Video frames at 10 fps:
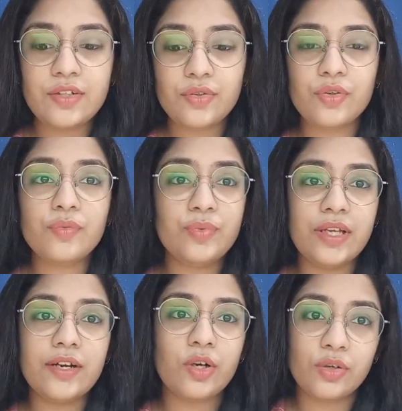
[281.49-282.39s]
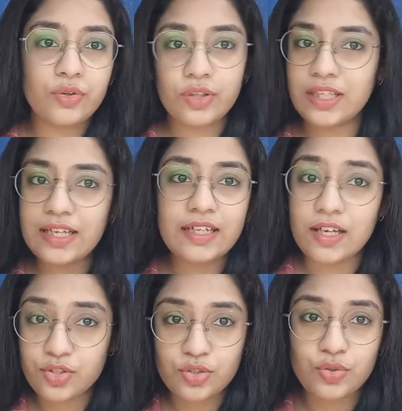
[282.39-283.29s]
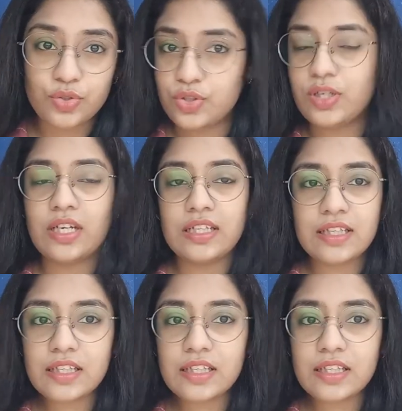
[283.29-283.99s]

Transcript: You know, they're not going to take lecture notes or anything.